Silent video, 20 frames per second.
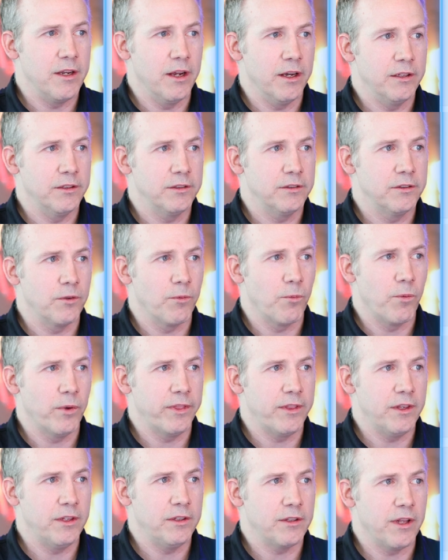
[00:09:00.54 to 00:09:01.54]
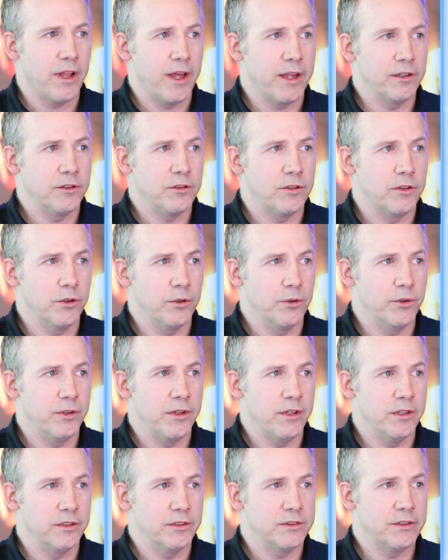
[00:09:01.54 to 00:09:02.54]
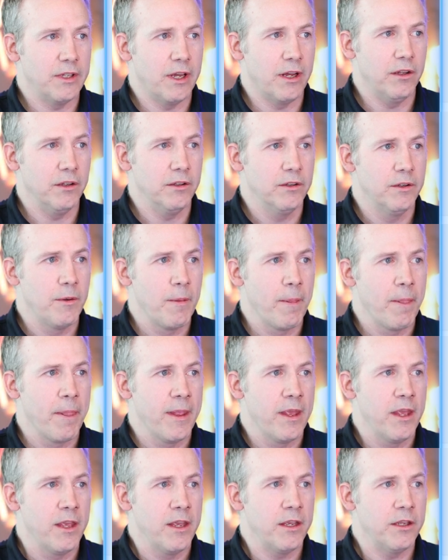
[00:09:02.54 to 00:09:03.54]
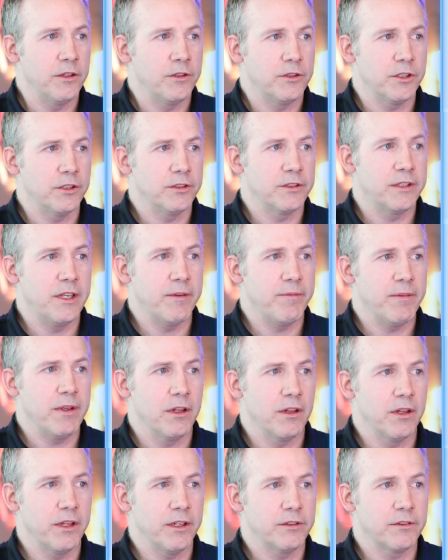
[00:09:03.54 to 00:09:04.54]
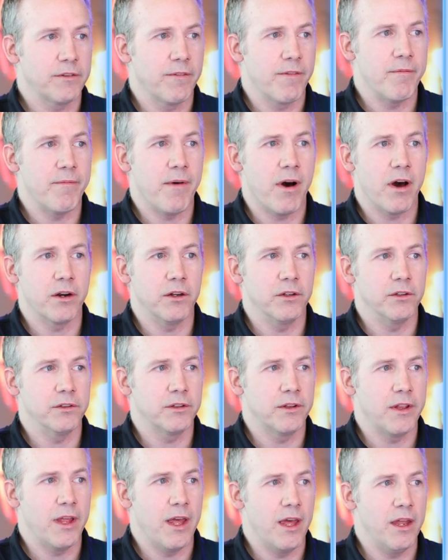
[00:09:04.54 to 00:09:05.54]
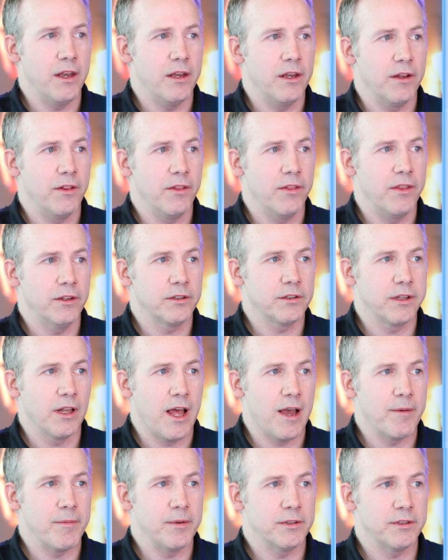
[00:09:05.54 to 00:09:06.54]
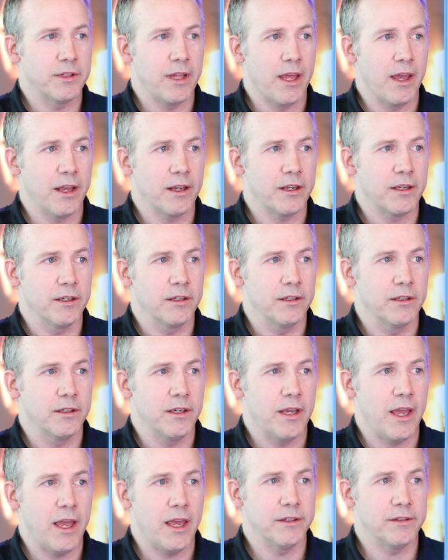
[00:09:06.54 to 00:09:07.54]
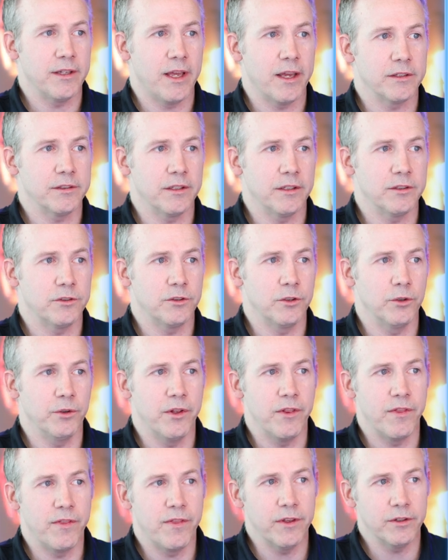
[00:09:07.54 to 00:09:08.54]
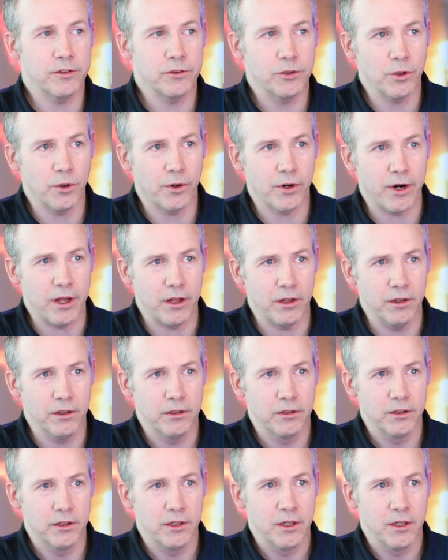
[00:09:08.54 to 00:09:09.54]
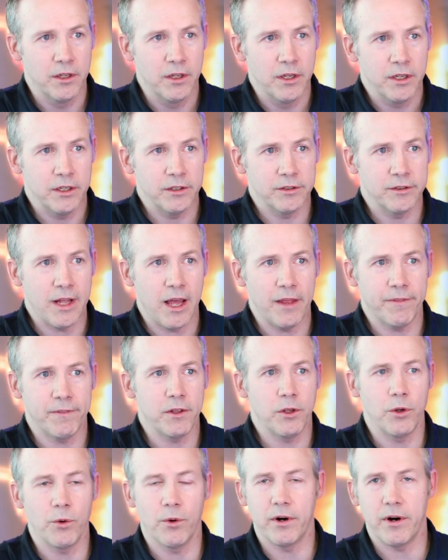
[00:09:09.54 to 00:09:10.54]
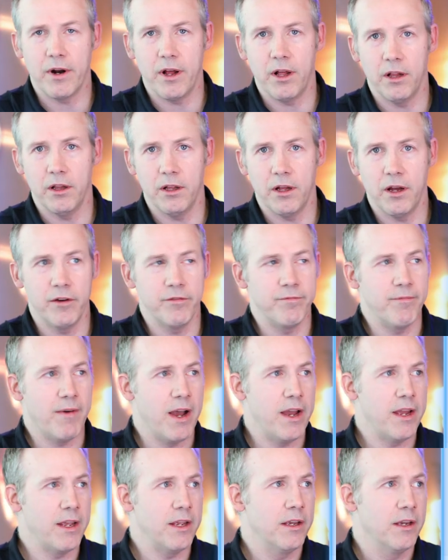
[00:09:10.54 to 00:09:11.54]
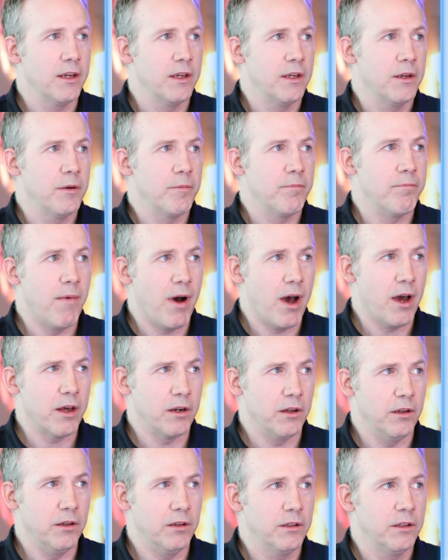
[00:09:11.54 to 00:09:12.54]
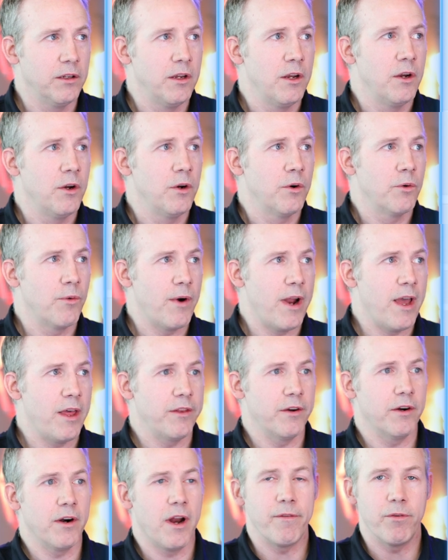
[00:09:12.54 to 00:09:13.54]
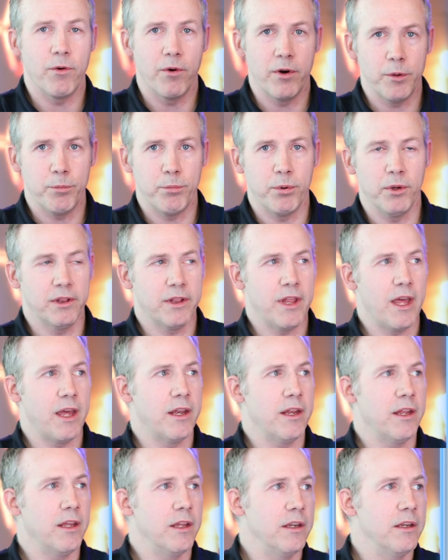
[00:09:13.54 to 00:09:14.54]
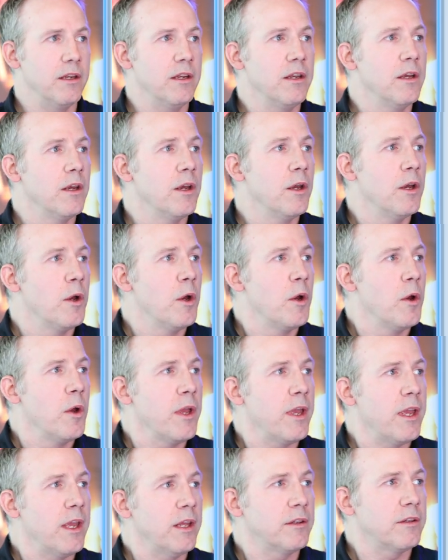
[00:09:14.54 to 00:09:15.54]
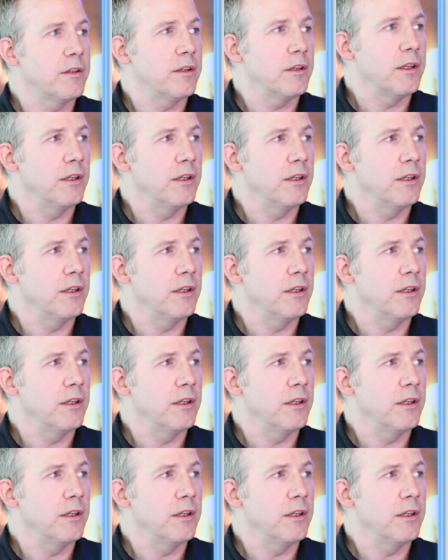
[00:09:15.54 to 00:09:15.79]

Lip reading: does, what these lines do in this cell, is just give me a list of the models that this Llama Stack has access to. And this URL is not the URL of my model. Rather, I've already put that in. It's